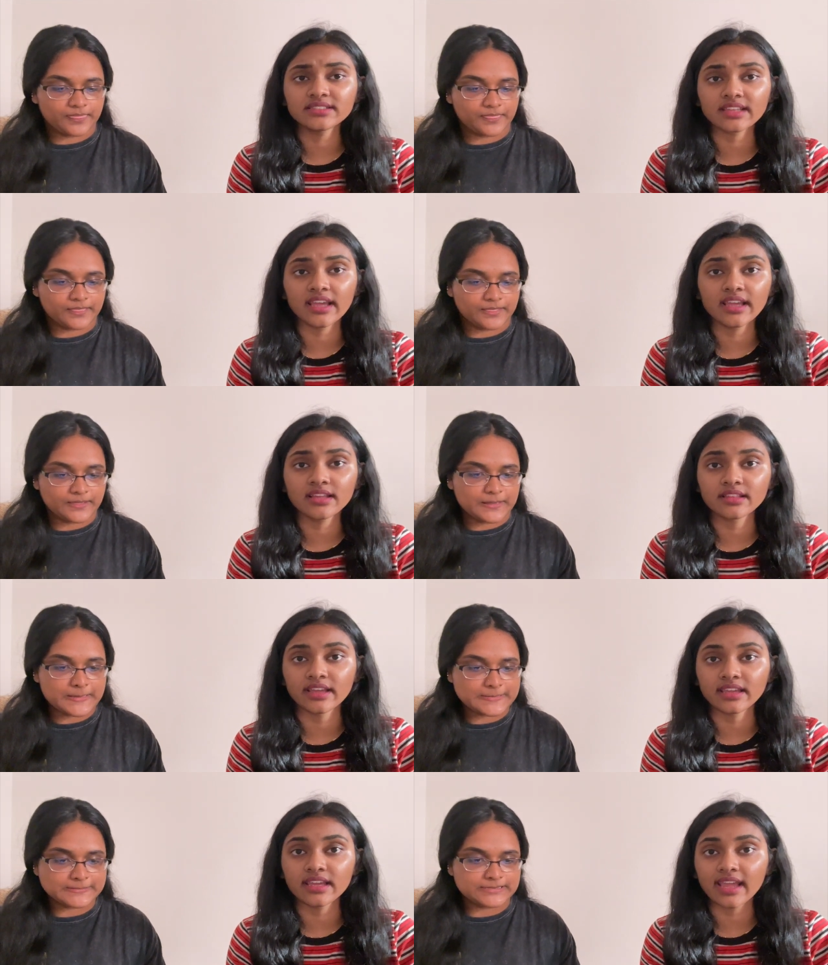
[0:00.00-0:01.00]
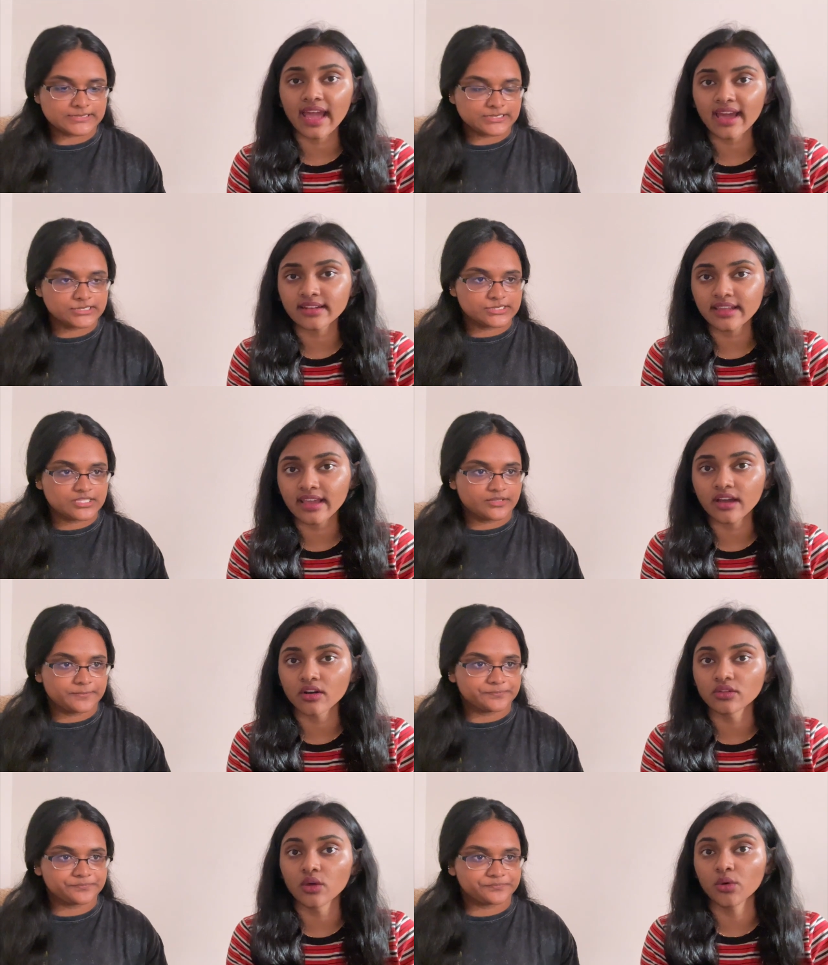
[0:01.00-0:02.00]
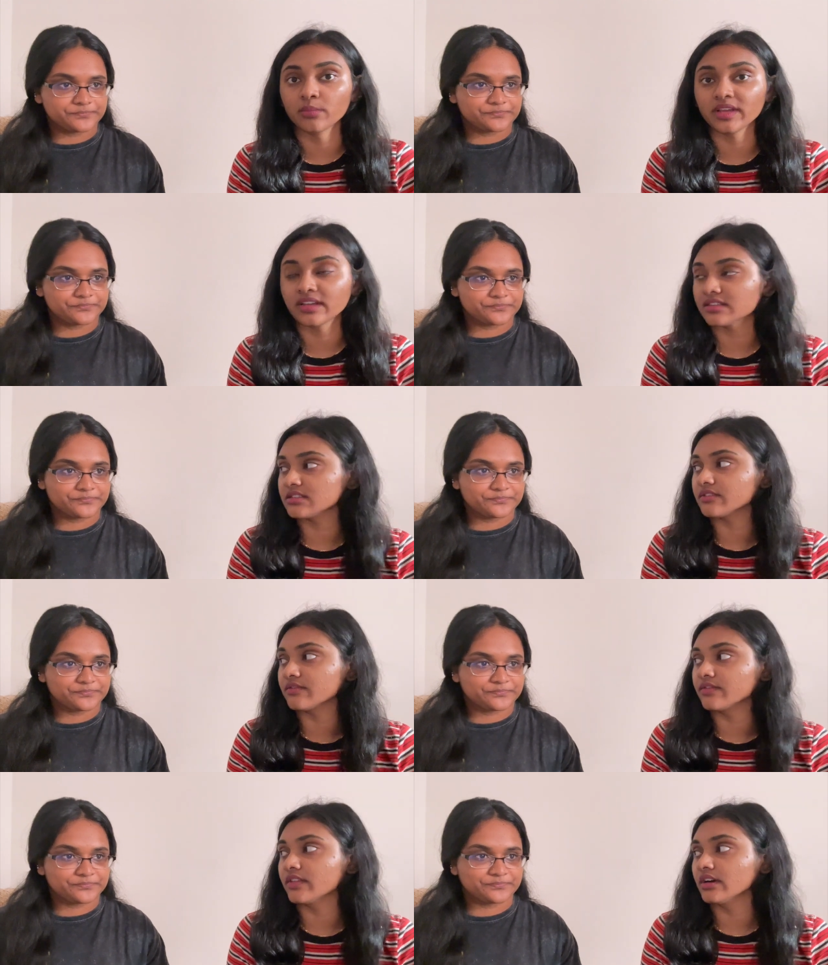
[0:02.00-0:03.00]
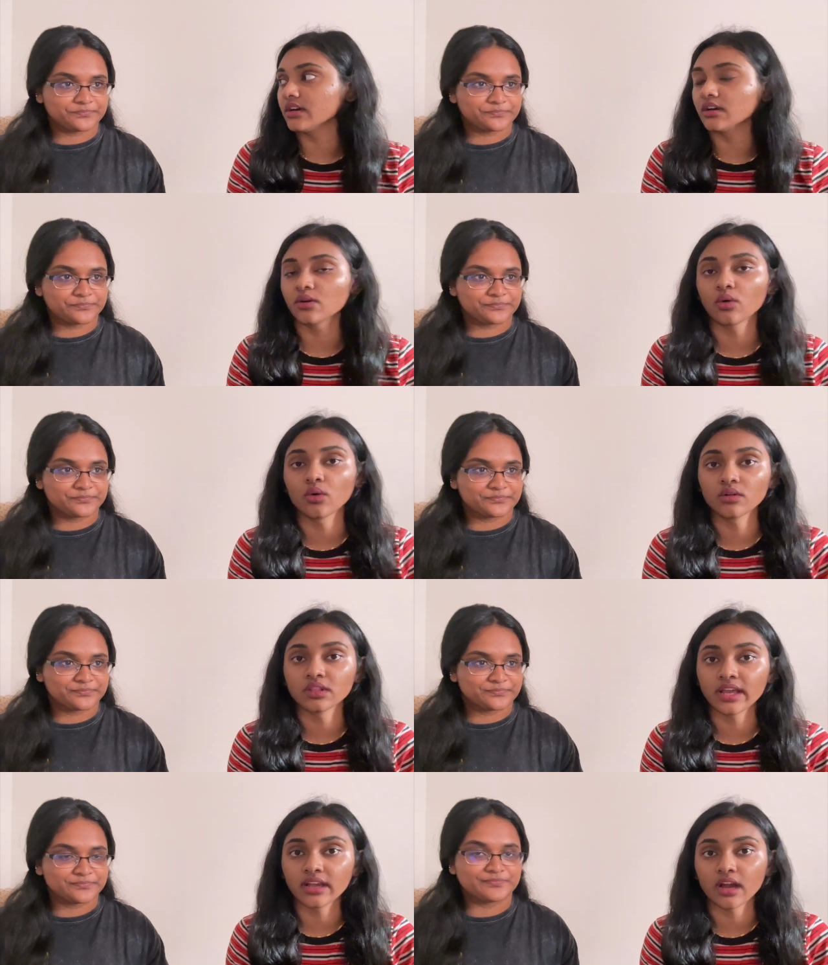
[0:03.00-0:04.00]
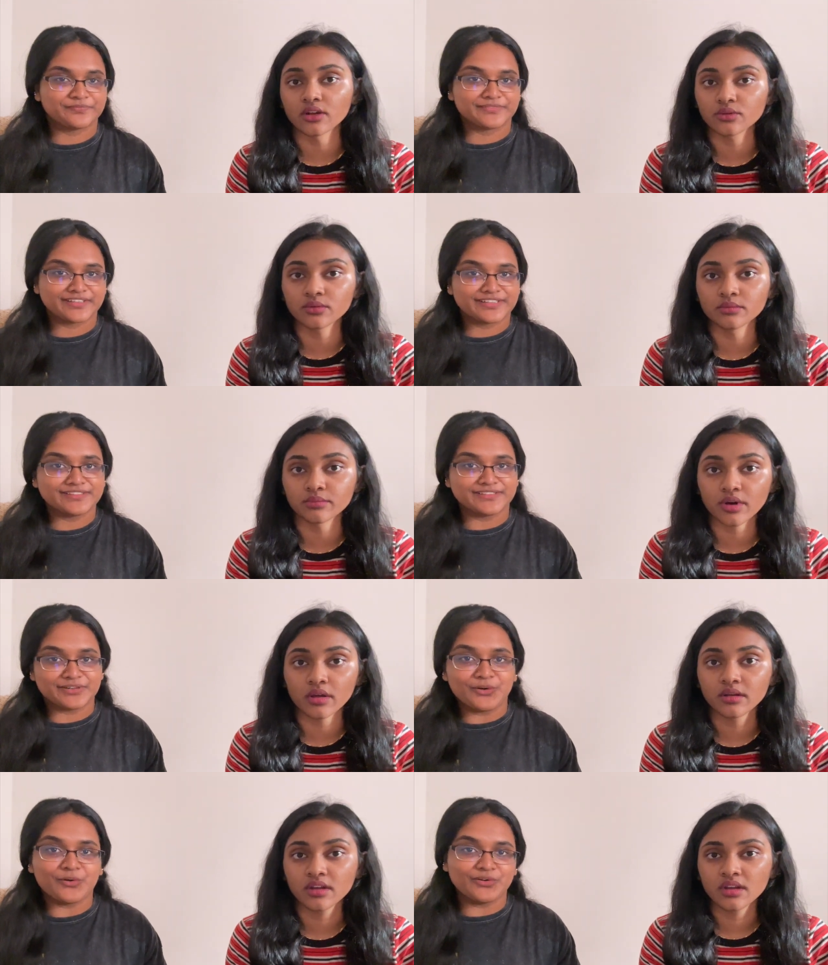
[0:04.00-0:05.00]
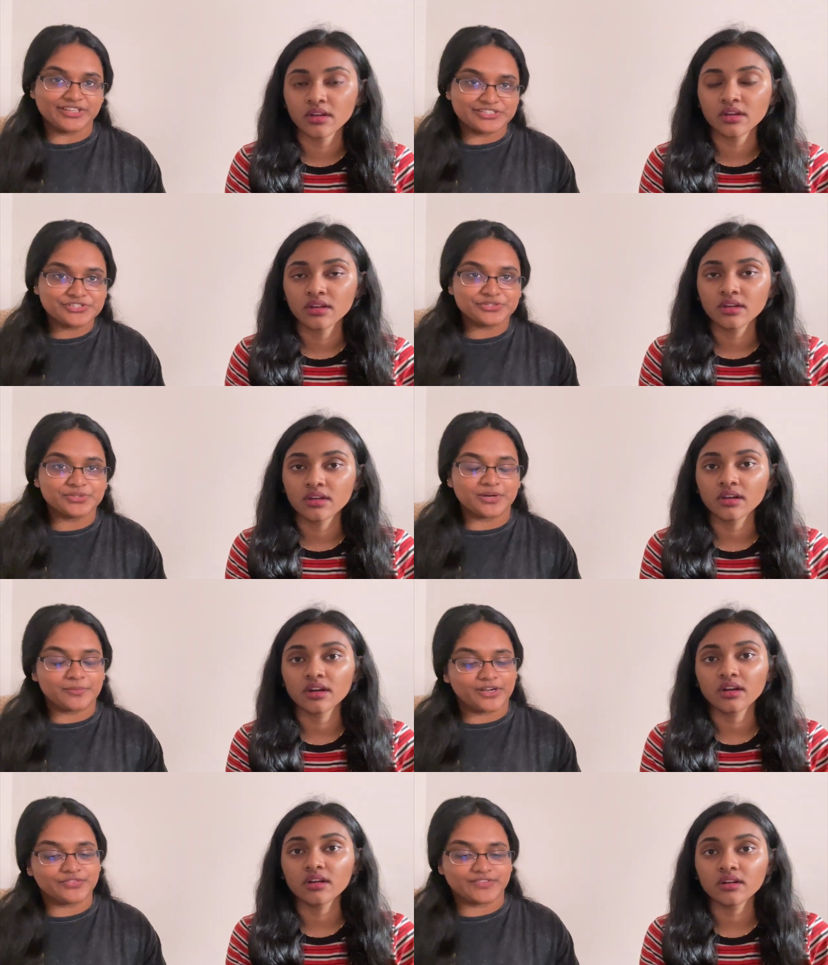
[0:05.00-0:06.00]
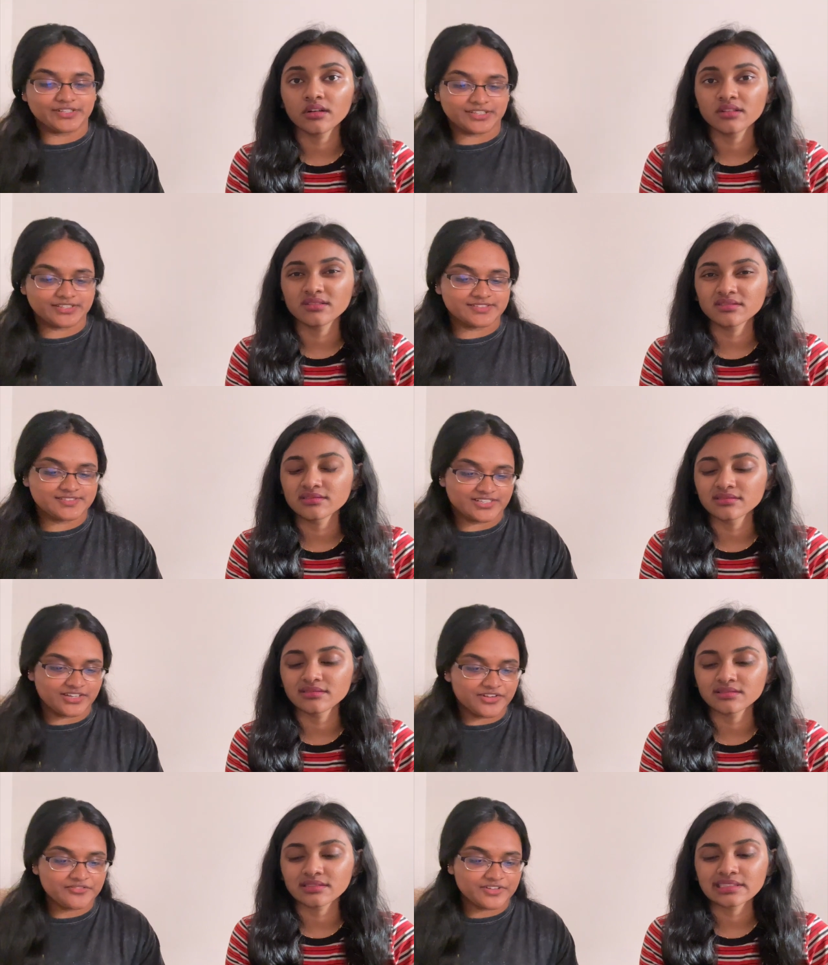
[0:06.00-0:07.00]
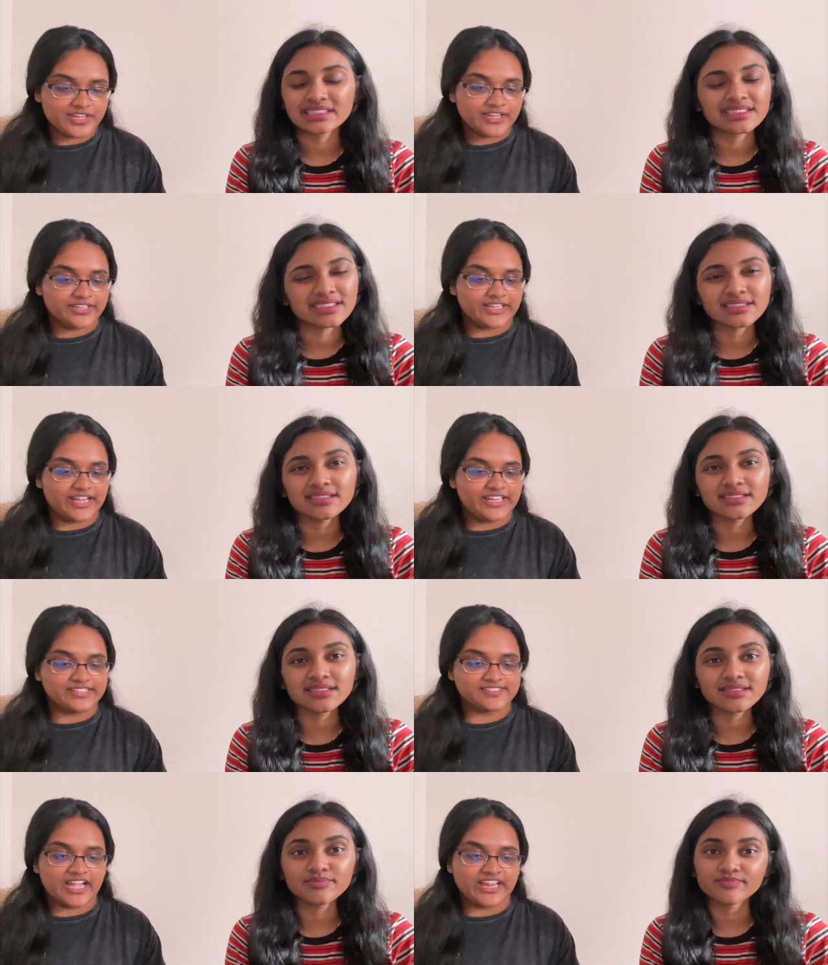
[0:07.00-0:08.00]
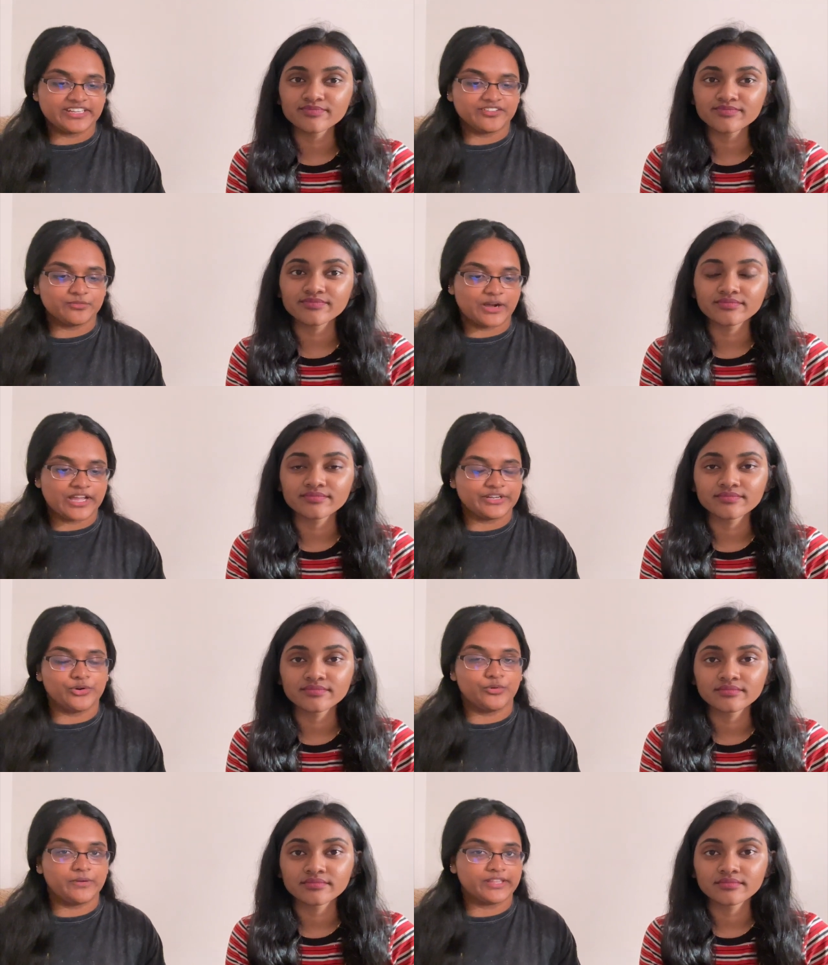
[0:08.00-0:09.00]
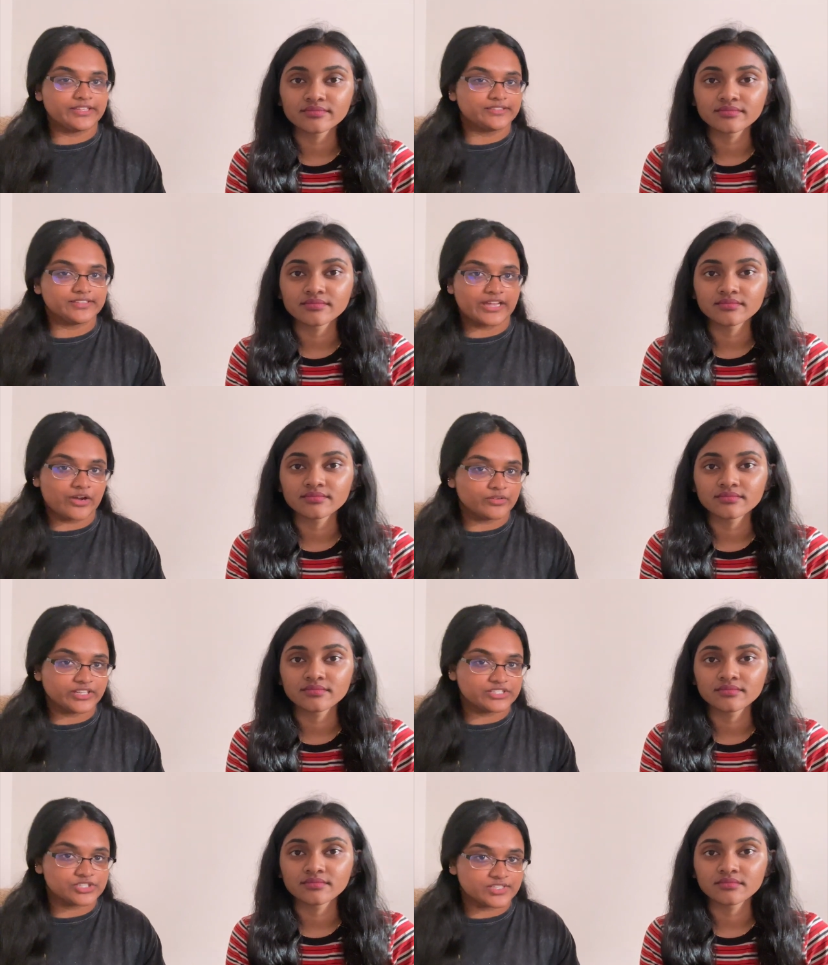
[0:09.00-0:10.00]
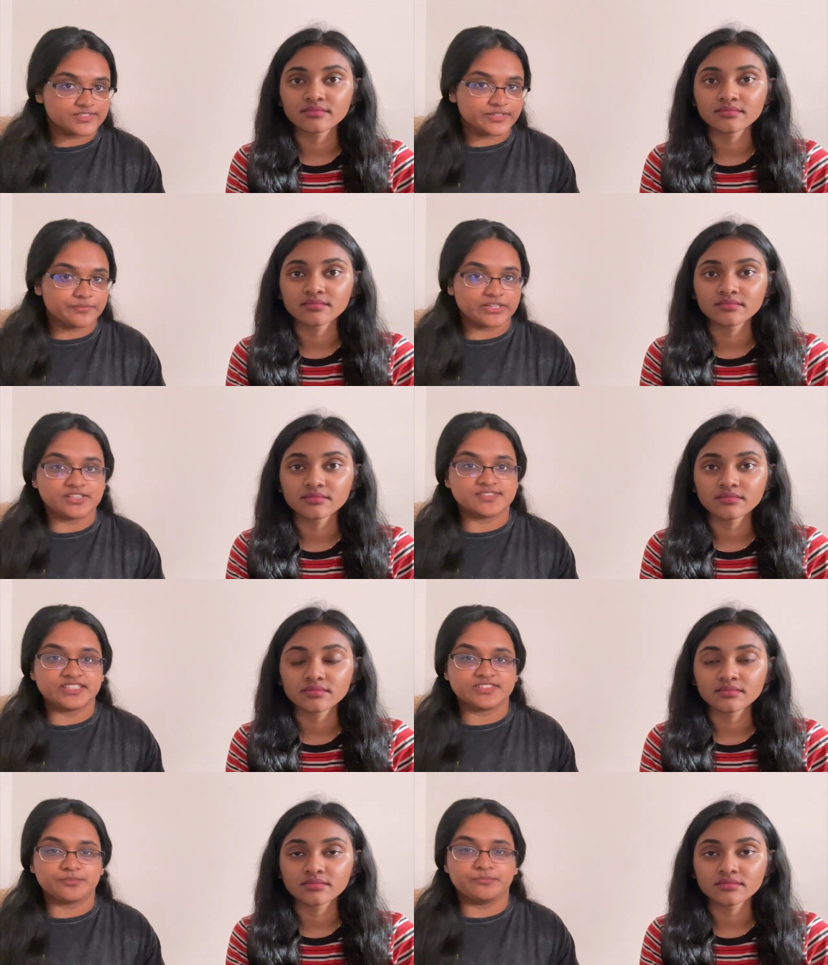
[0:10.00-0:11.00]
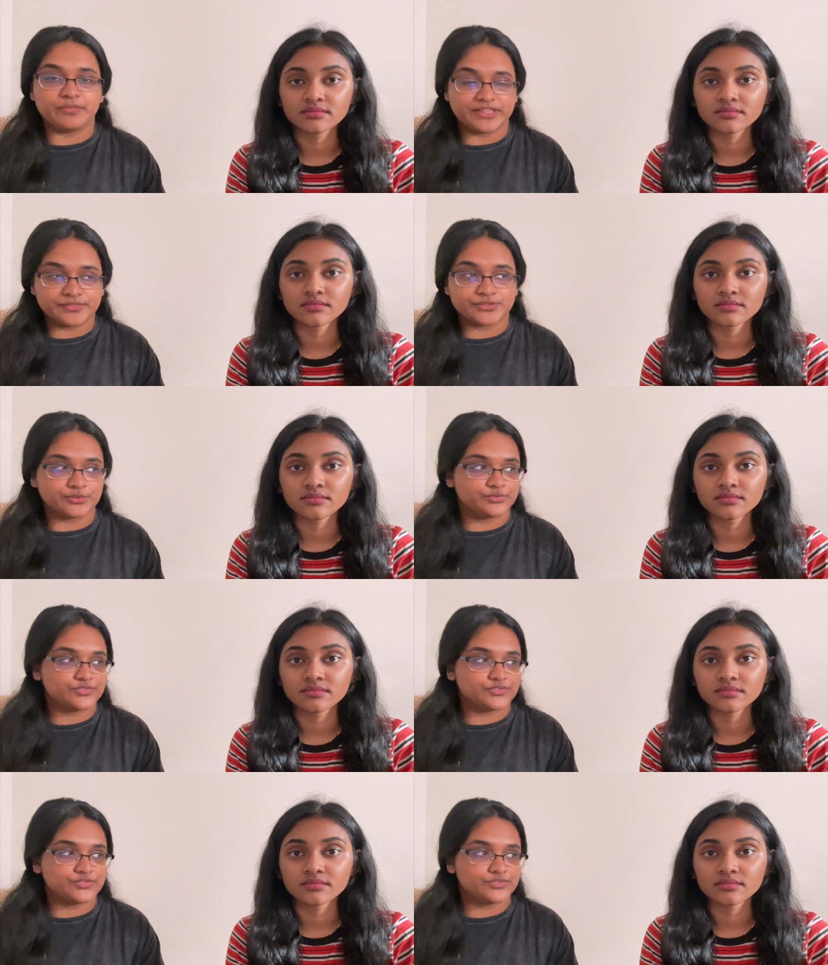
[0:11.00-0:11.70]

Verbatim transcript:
Speaker 1: saying like he can't take out a loan because of the whole like Arun, the whole issue about
Speaker 2: the stuff? Yeah, is kind of why nobody in the town can trust him, because he's been through